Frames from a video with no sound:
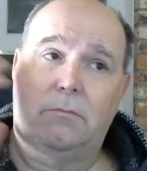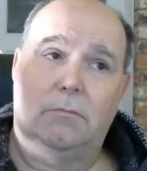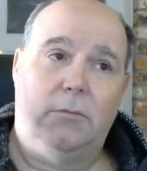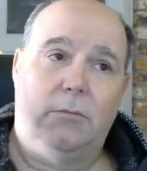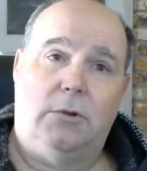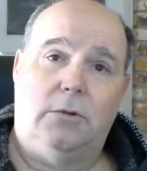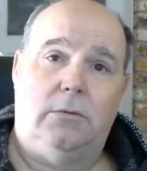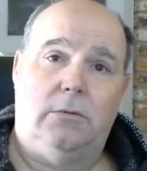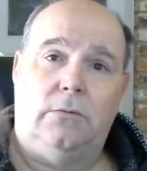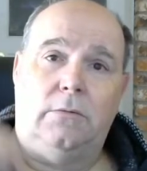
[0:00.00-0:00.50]

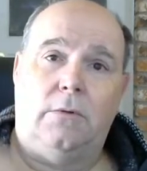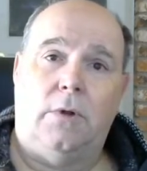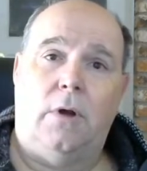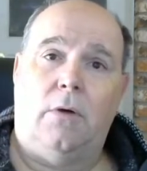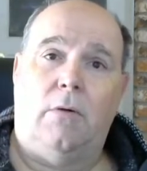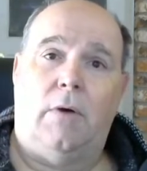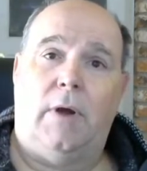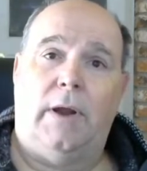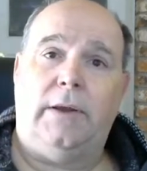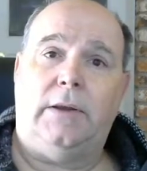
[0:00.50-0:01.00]
Well,
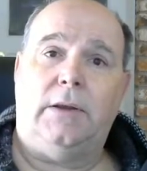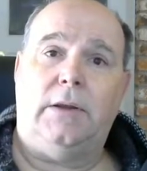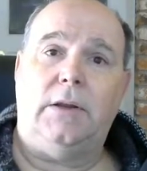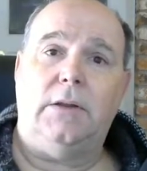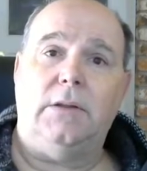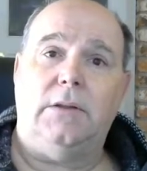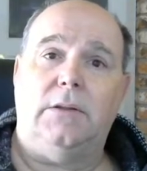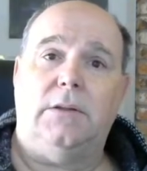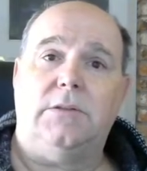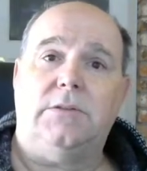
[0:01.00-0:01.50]
no, I
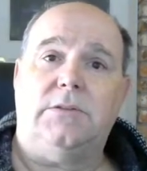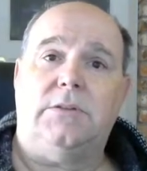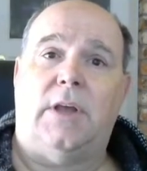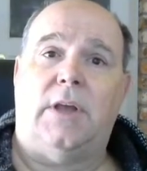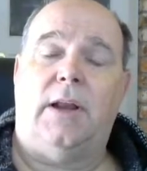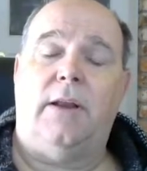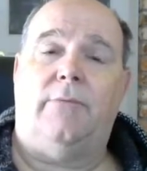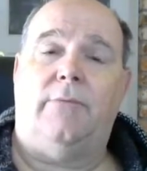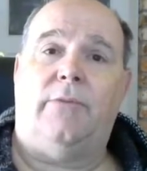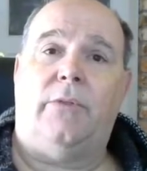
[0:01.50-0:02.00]
didn't
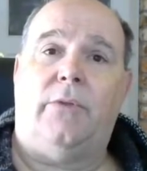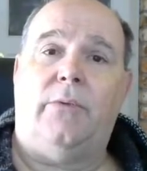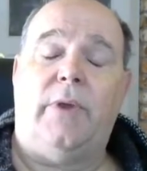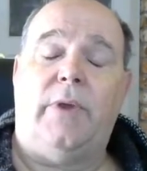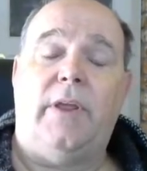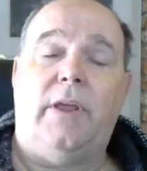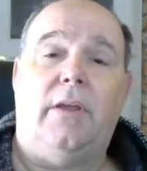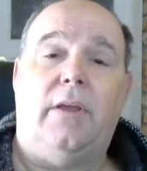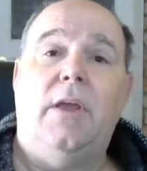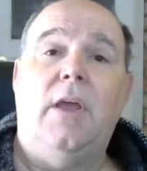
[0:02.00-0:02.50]
sign up for the
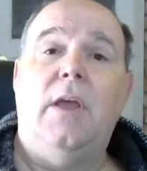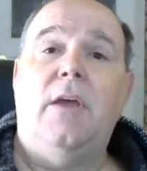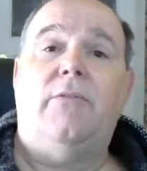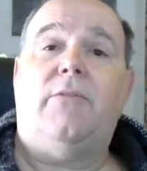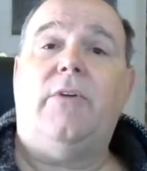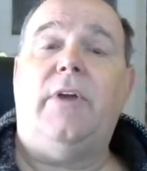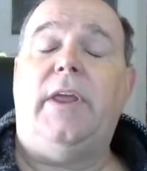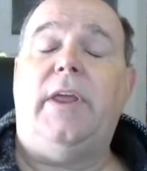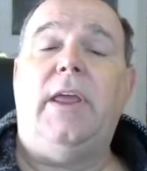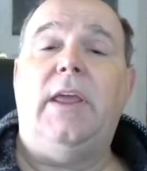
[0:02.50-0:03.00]

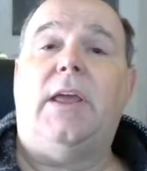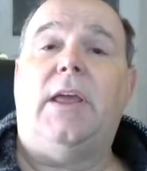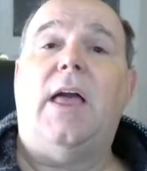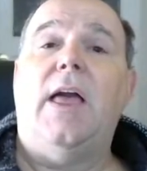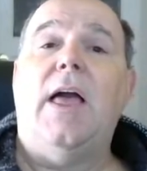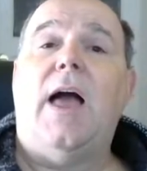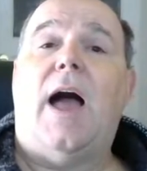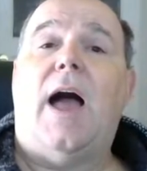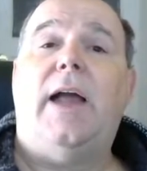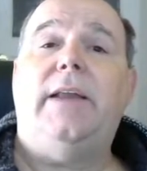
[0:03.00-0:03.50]
free ink.
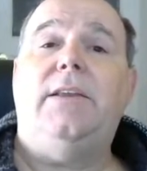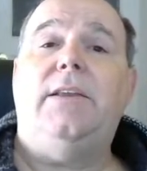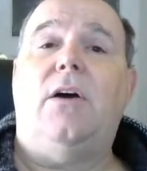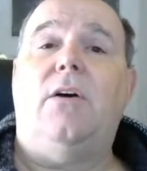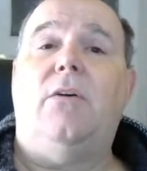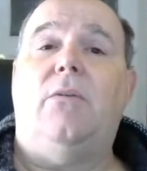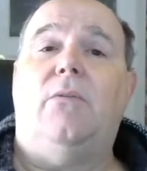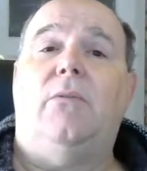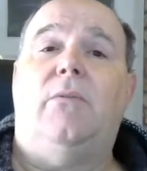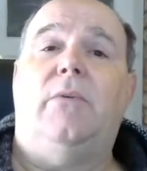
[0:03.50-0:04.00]
I
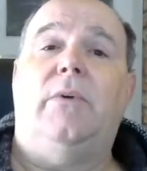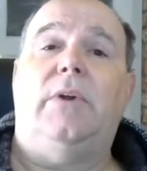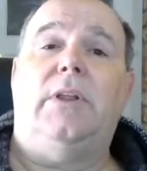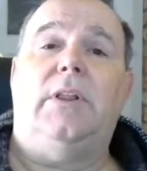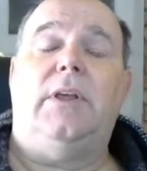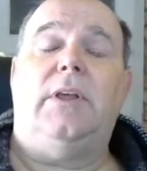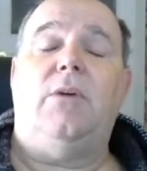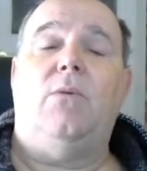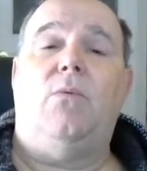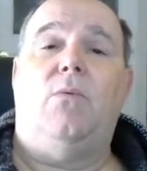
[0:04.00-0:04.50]
don't
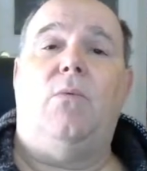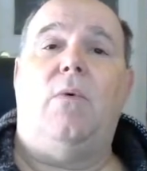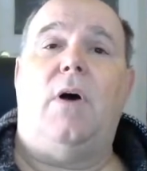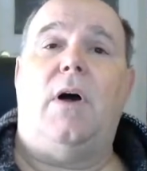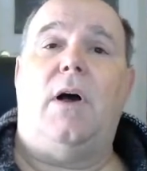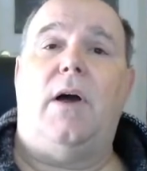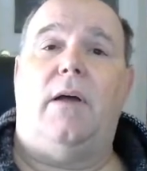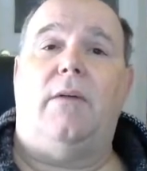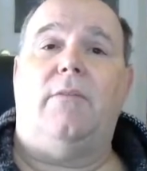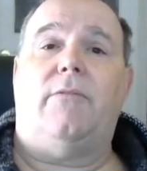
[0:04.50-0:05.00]
really
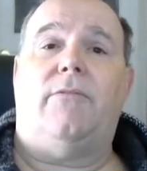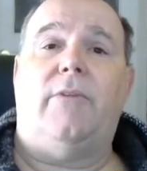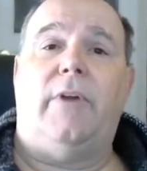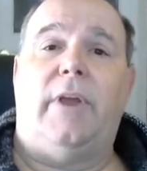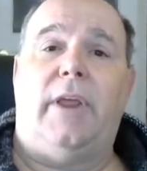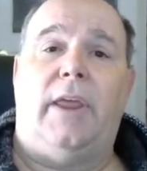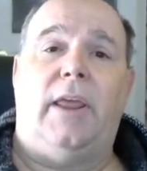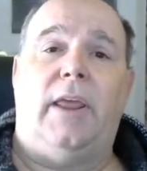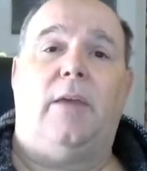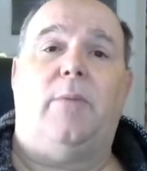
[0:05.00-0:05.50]
want
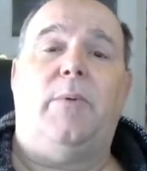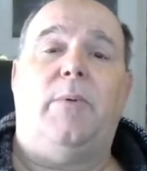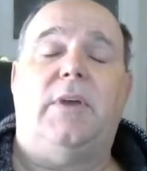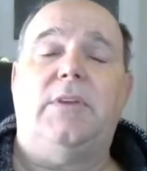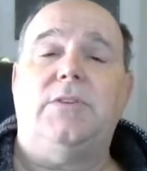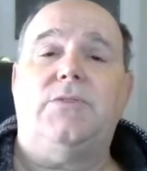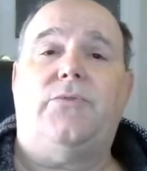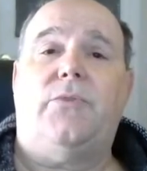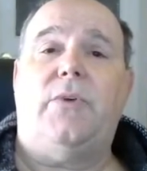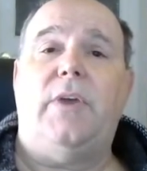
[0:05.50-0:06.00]
free ink
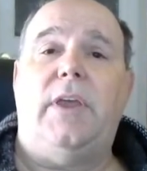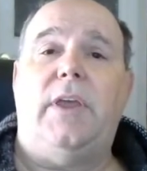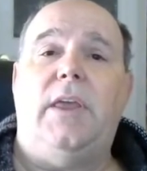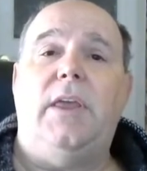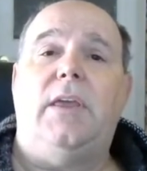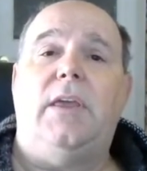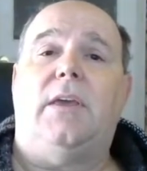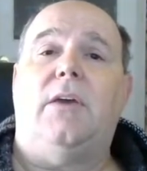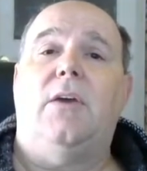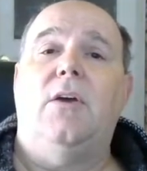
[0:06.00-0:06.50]
because free
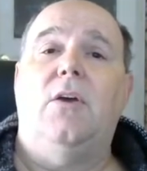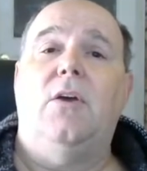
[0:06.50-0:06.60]
ink